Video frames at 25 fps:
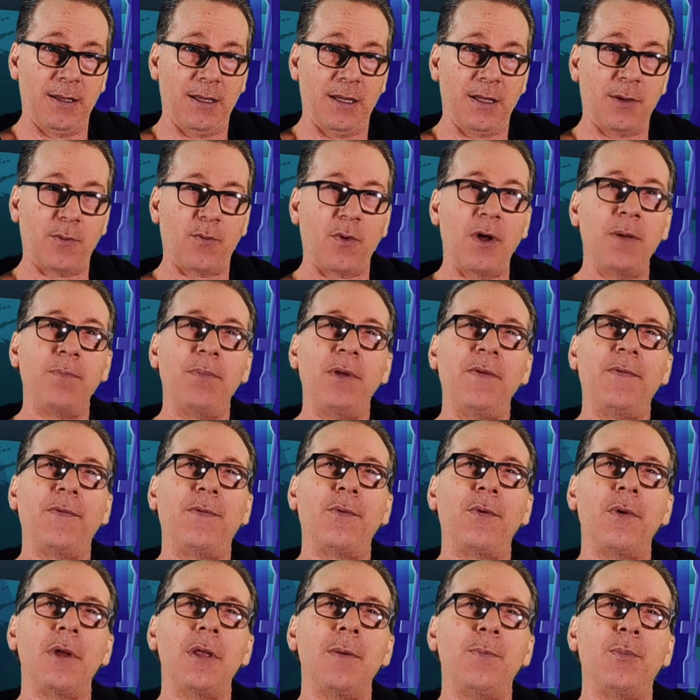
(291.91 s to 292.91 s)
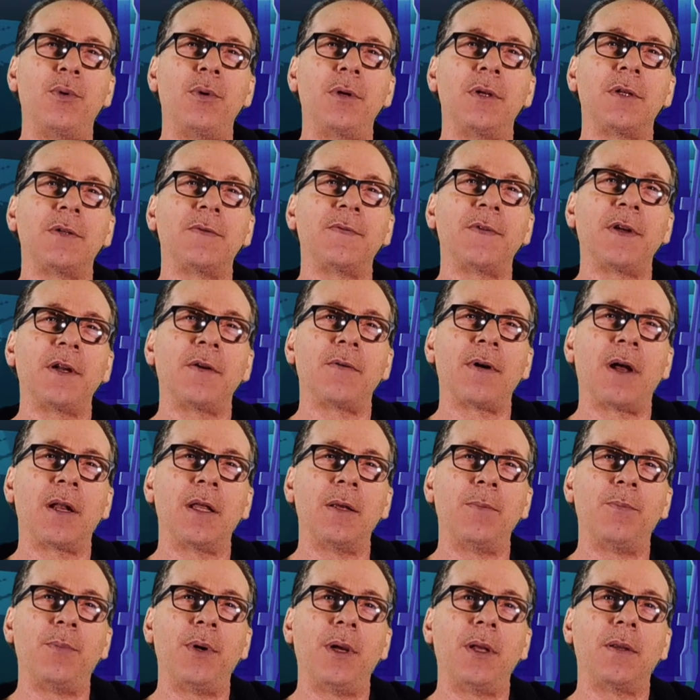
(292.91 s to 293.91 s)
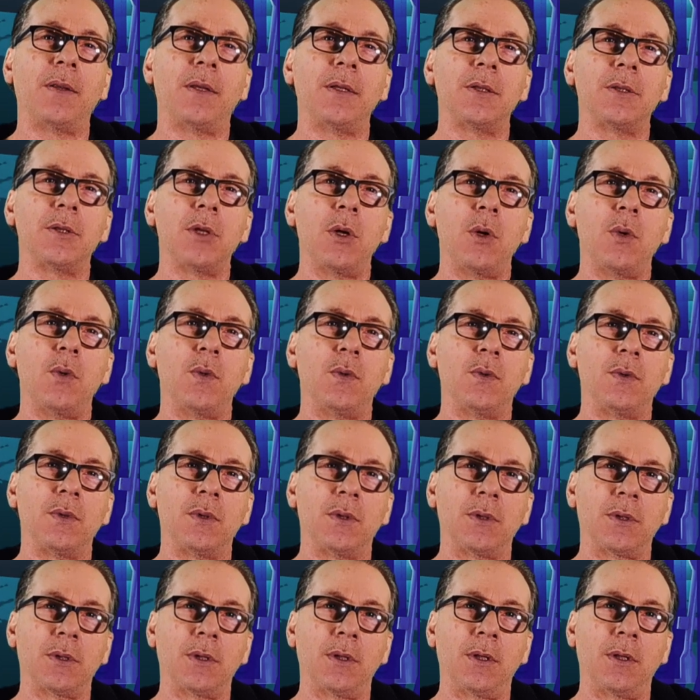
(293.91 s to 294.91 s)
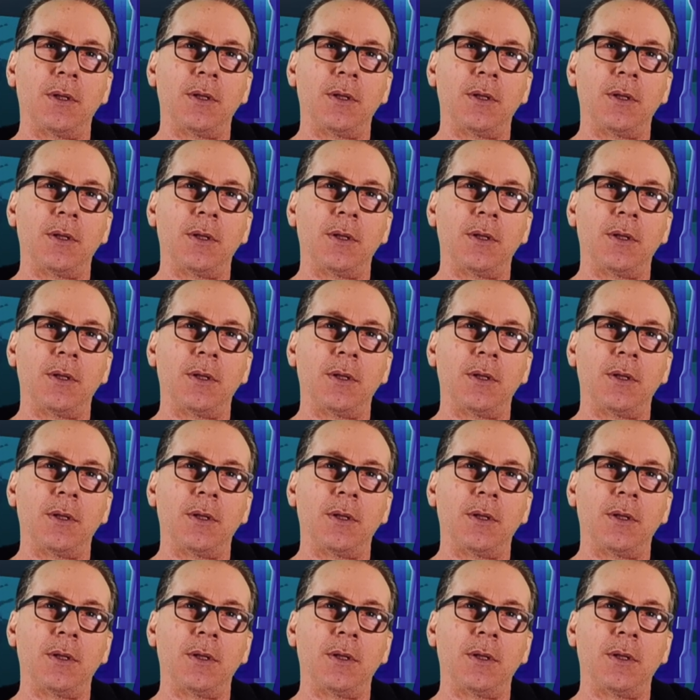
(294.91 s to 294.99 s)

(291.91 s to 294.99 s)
And right before he put his finger out, he picked his nose.